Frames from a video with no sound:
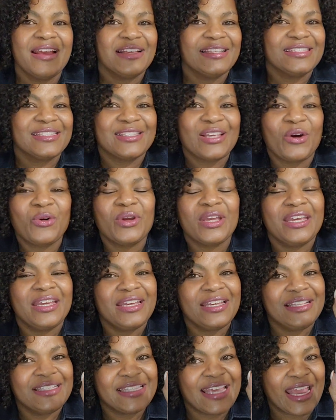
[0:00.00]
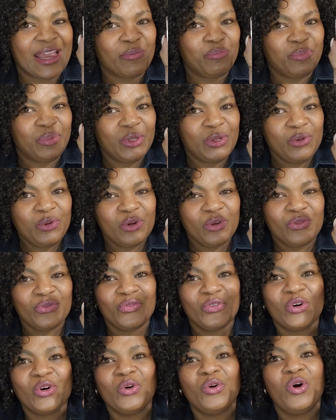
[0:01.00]
So it is a
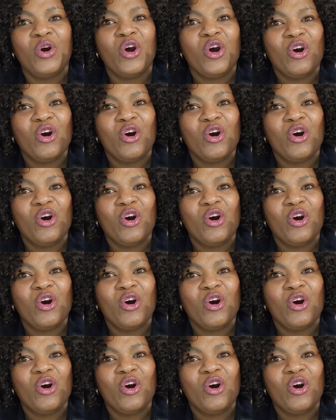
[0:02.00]
beautiful